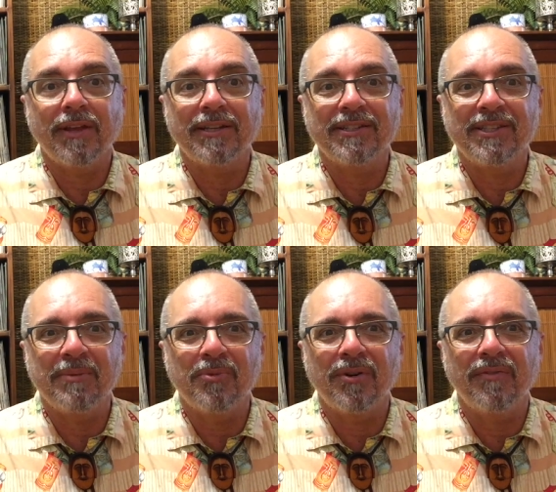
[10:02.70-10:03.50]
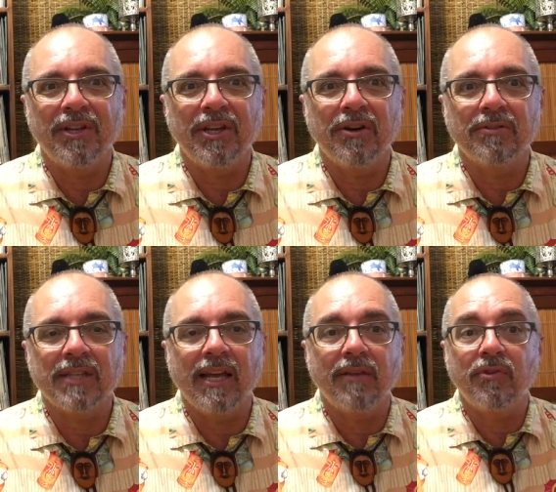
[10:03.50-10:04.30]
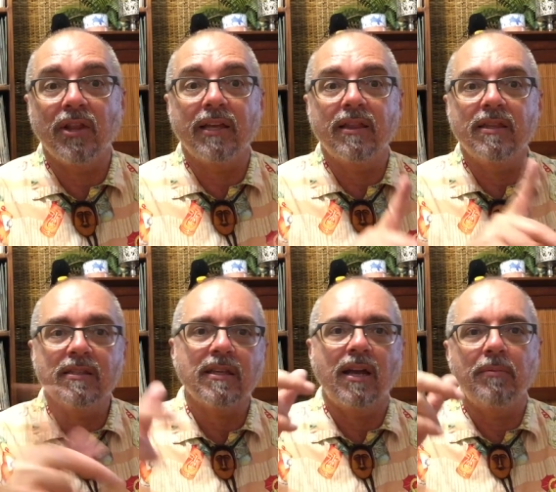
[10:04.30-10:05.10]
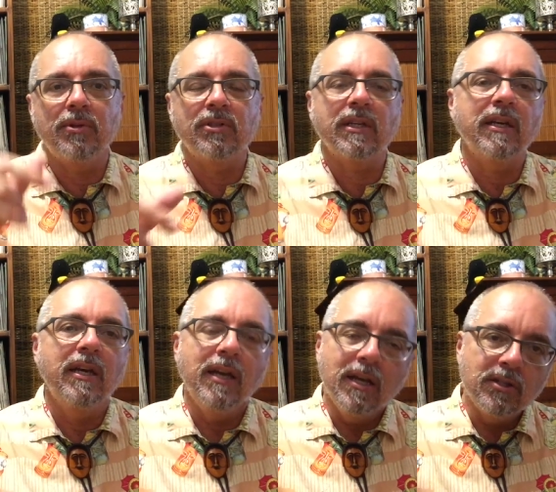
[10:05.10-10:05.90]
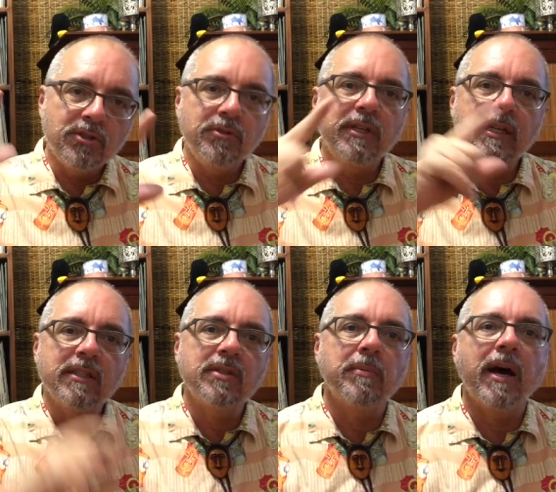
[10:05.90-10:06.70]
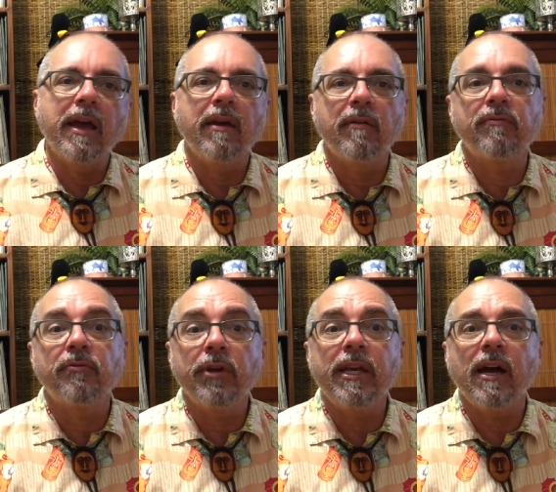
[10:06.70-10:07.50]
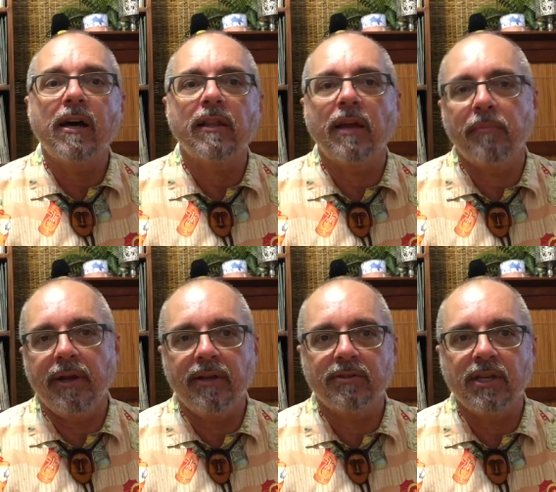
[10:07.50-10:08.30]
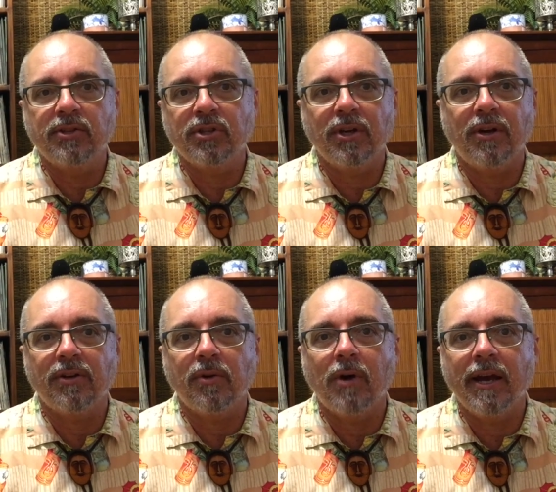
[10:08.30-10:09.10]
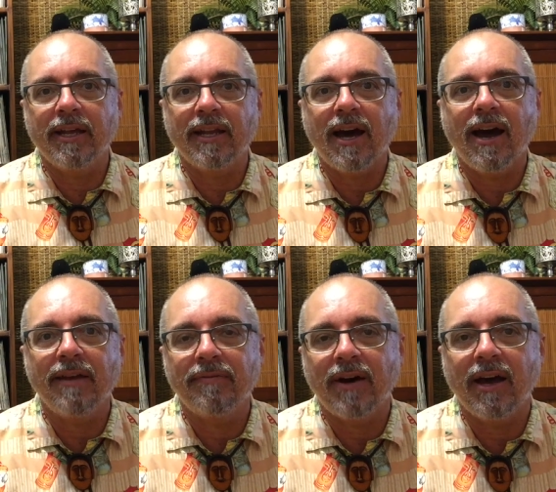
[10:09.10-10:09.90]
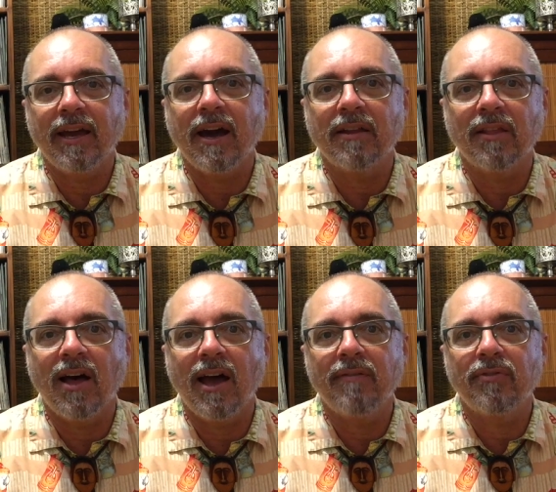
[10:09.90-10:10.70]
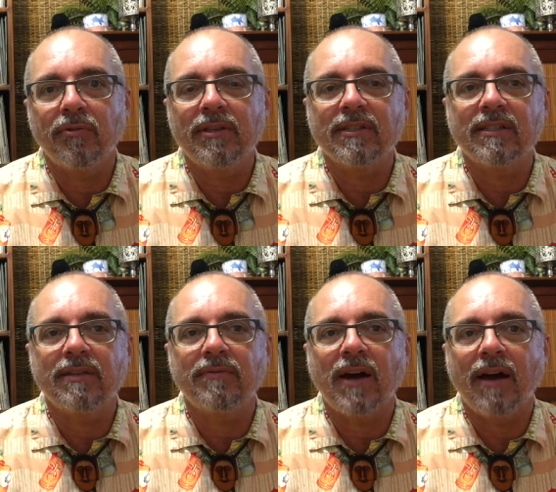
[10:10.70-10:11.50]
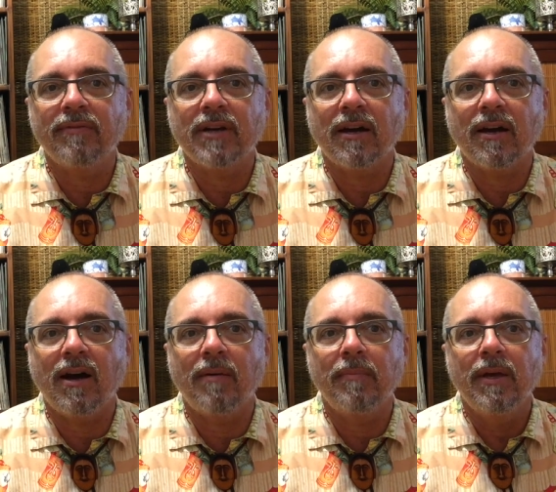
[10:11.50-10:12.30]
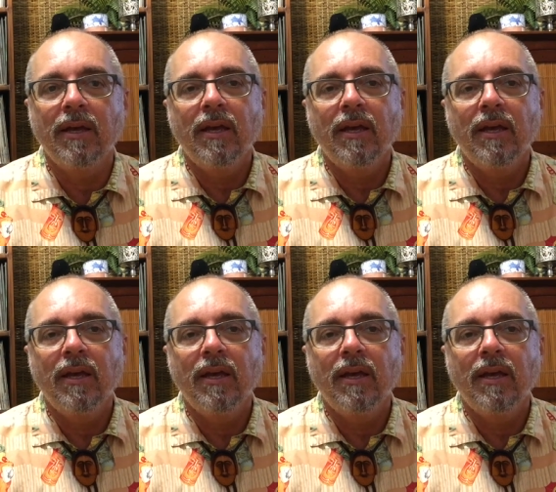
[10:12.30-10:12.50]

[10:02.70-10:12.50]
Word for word: you'd like to see more videos. And if you like this kind of music, tune in to my free online radio station called Hawaiian Hi-Fi on live365.com.